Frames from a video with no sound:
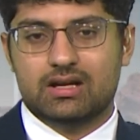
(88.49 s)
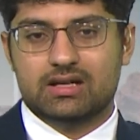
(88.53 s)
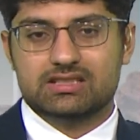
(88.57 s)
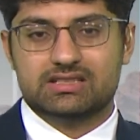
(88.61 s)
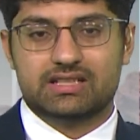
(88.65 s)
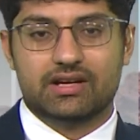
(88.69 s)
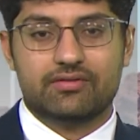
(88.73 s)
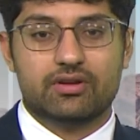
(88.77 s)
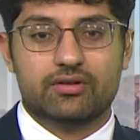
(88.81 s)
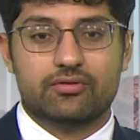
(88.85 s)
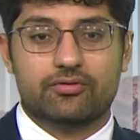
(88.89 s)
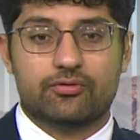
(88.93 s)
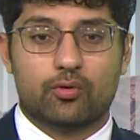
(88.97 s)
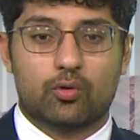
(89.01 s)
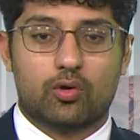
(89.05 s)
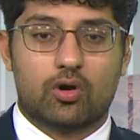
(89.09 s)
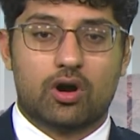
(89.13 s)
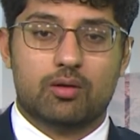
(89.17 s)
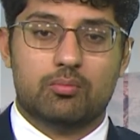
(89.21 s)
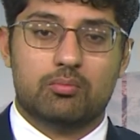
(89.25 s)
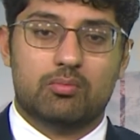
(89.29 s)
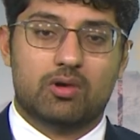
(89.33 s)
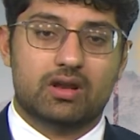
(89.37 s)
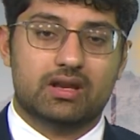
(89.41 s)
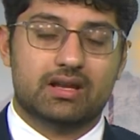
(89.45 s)
74
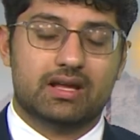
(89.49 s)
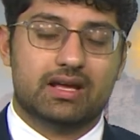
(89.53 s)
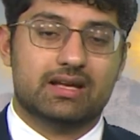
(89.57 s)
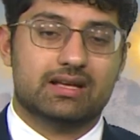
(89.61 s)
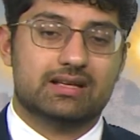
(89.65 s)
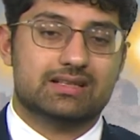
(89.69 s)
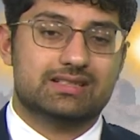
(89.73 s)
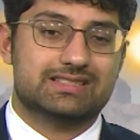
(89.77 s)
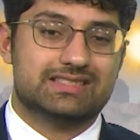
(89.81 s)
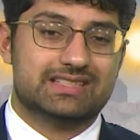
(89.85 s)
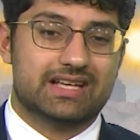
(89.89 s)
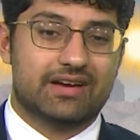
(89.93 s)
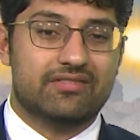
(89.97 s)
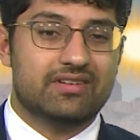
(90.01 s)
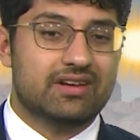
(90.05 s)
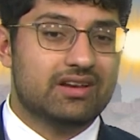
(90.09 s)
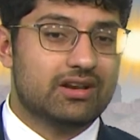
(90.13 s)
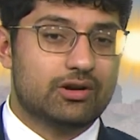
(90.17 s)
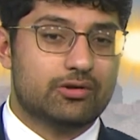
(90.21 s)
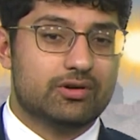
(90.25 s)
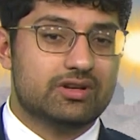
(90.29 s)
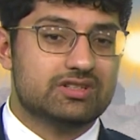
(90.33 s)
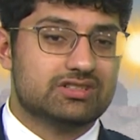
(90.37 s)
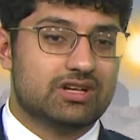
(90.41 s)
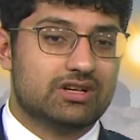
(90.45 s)
on Monday, 70
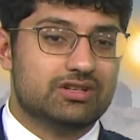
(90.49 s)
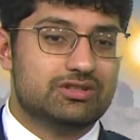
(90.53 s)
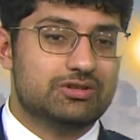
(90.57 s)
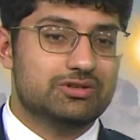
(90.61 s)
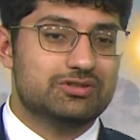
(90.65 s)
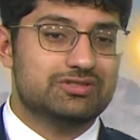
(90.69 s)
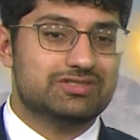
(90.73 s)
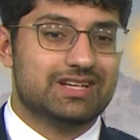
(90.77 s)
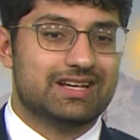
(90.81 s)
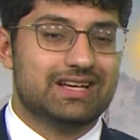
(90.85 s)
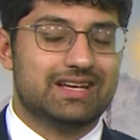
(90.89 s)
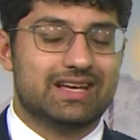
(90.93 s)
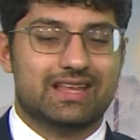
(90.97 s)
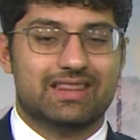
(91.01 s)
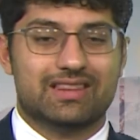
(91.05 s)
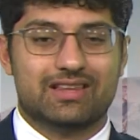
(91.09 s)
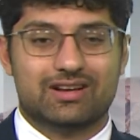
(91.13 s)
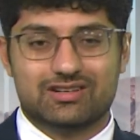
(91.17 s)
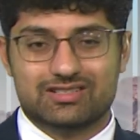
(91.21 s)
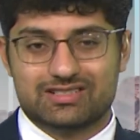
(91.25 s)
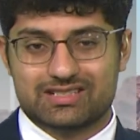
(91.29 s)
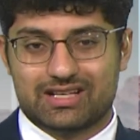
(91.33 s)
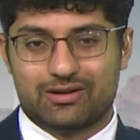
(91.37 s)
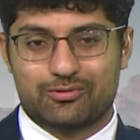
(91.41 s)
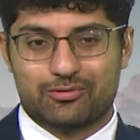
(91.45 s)
degrees on Tuesday, and
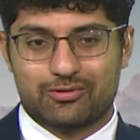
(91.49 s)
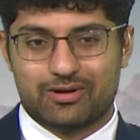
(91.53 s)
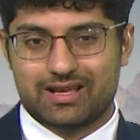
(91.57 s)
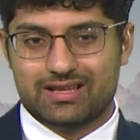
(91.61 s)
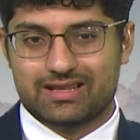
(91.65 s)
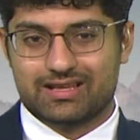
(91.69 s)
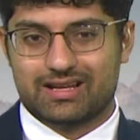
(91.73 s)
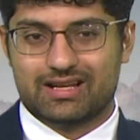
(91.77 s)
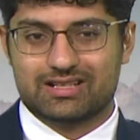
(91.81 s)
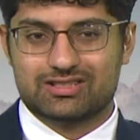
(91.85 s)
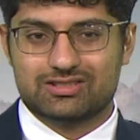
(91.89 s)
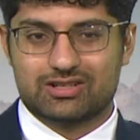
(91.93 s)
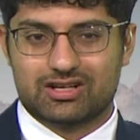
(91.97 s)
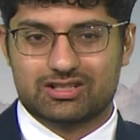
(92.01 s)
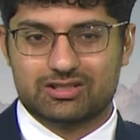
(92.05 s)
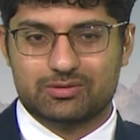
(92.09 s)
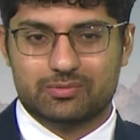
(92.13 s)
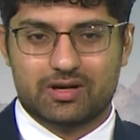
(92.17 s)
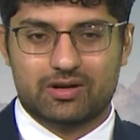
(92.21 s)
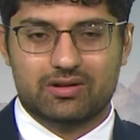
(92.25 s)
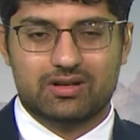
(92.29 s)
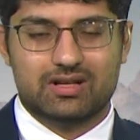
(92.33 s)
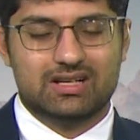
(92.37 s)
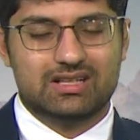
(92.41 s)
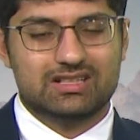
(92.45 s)
there's that rain that I talked
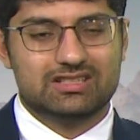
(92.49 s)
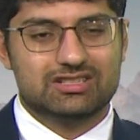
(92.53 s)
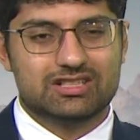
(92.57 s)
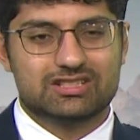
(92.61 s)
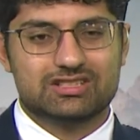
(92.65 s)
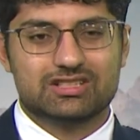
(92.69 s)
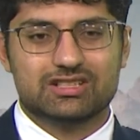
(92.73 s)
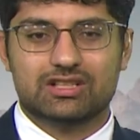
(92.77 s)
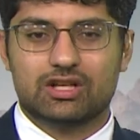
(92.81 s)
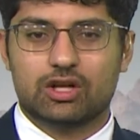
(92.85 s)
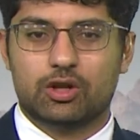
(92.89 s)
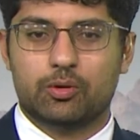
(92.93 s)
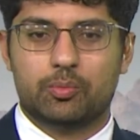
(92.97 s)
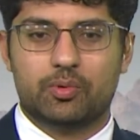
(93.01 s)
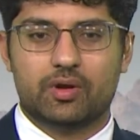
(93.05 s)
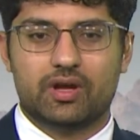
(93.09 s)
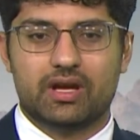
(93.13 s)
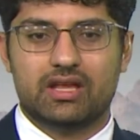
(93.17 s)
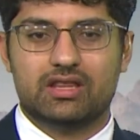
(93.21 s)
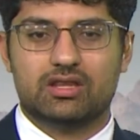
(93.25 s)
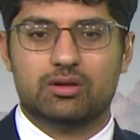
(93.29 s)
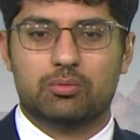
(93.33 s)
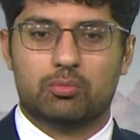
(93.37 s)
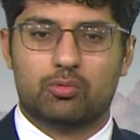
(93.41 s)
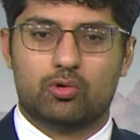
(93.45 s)
about just a little
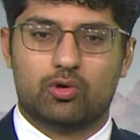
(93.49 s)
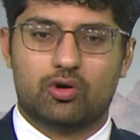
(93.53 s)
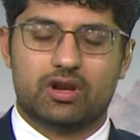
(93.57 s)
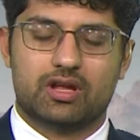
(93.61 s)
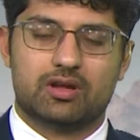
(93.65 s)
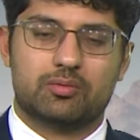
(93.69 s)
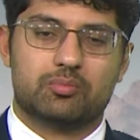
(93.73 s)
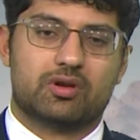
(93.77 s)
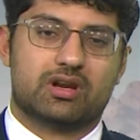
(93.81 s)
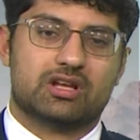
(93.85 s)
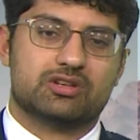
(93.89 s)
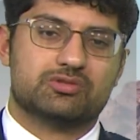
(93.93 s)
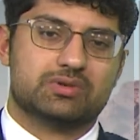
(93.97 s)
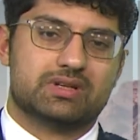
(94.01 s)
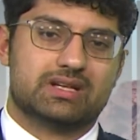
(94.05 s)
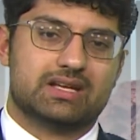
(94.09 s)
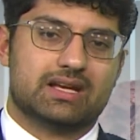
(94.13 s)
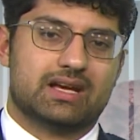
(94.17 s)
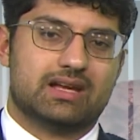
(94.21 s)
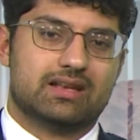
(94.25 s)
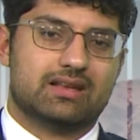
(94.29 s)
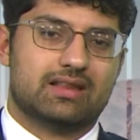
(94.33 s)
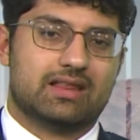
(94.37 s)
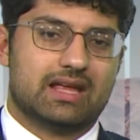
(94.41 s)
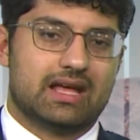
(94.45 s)
bit in the morning, but as we
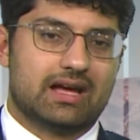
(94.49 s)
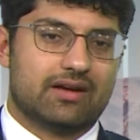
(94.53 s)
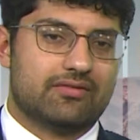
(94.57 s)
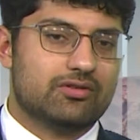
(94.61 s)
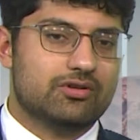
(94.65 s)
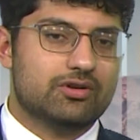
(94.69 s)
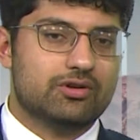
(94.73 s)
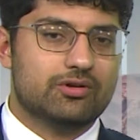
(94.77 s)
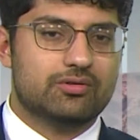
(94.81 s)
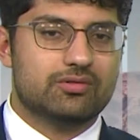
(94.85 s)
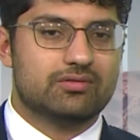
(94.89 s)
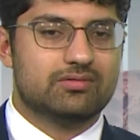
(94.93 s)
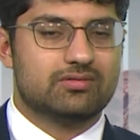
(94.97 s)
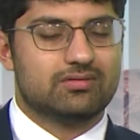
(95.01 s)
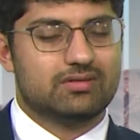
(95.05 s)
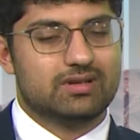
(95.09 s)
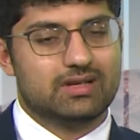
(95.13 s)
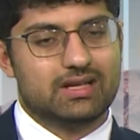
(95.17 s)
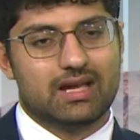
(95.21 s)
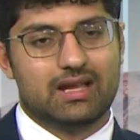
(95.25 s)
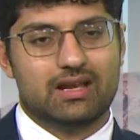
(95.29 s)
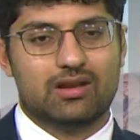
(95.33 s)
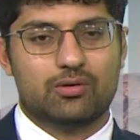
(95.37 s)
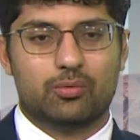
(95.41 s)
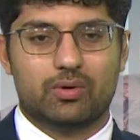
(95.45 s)
get in the afternoon,
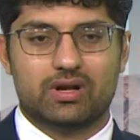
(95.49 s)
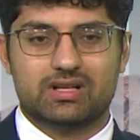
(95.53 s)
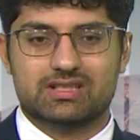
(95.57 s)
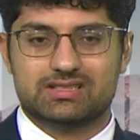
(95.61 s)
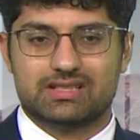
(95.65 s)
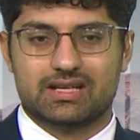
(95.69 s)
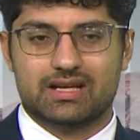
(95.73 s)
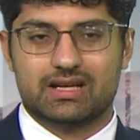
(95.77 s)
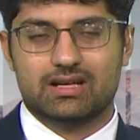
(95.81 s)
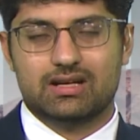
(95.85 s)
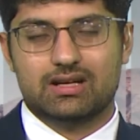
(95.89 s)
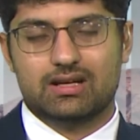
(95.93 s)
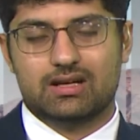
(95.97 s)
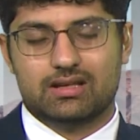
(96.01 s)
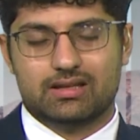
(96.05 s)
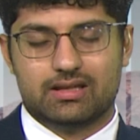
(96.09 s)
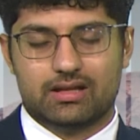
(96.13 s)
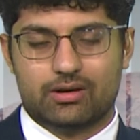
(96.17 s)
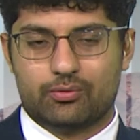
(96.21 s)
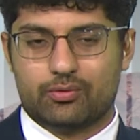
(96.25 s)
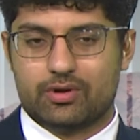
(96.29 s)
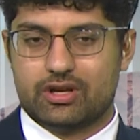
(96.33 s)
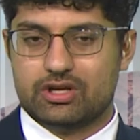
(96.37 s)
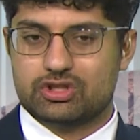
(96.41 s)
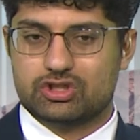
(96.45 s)
get into Wednesday,
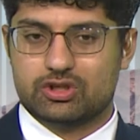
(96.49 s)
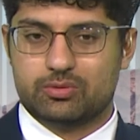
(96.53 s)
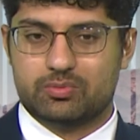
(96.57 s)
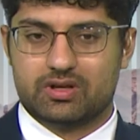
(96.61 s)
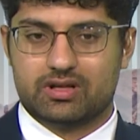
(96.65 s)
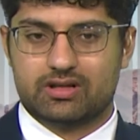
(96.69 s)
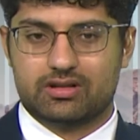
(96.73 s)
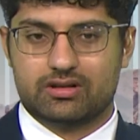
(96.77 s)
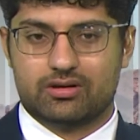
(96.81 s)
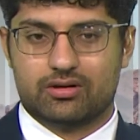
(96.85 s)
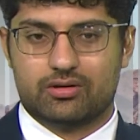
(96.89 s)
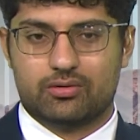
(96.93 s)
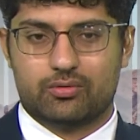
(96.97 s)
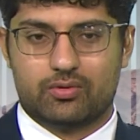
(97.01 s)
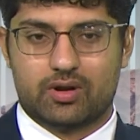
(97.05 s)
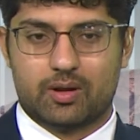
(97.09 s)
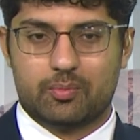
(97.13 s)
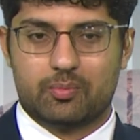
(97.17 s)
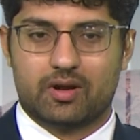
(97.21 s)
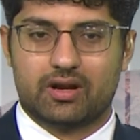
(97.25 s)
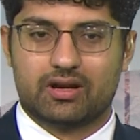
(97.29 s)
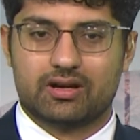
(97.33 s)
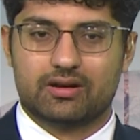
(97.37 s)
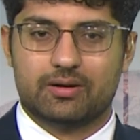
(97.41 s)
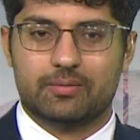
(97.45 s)
that rain should be cleared
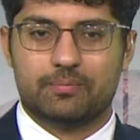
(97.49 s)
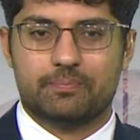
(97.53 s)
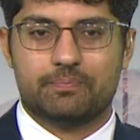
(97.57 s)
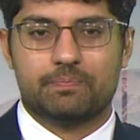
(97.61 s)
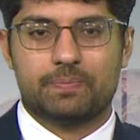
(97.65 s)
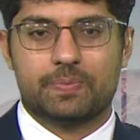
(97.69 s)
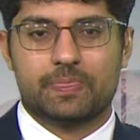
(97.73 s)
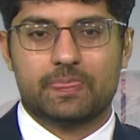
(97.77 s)
right back up.